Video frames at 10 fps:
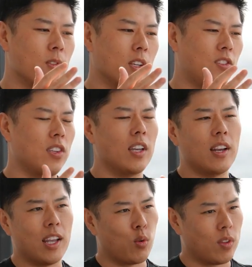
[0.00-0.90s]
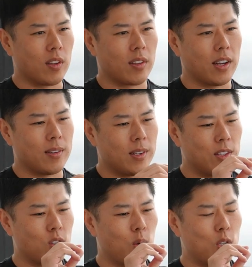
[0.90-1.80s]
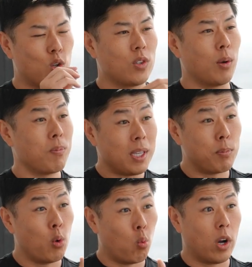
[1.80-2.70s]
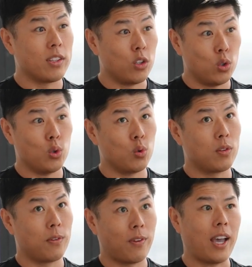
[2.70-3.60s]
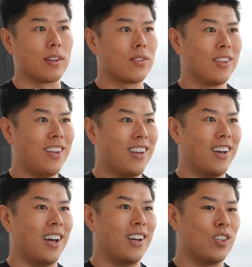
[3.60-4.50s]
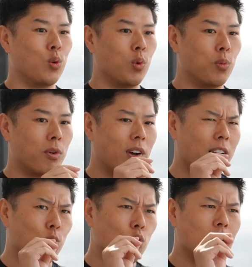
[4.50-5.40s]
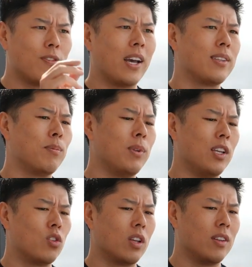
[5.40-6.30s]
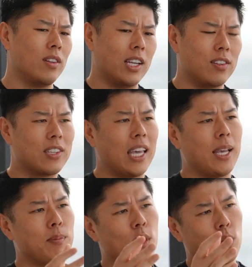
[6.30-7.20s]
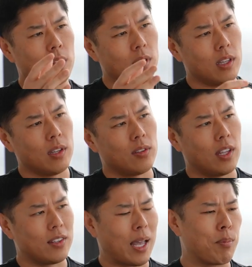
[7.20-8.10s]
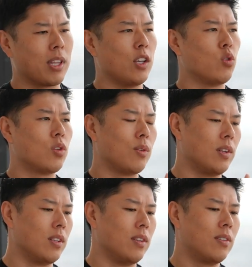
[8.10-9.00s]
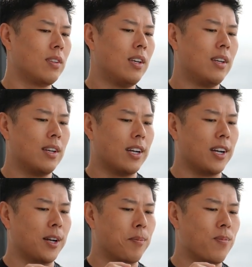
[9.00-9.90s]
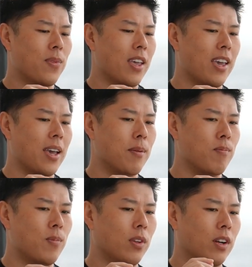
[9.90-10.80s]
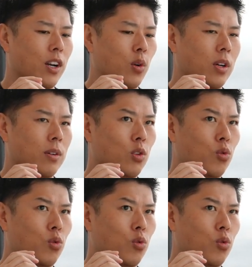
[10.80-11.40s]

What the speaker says: CNN or things like that. And so it turns out people wanted news fast. And so we were providing really fast updates on the latest games that are released, latest applications that are released, and our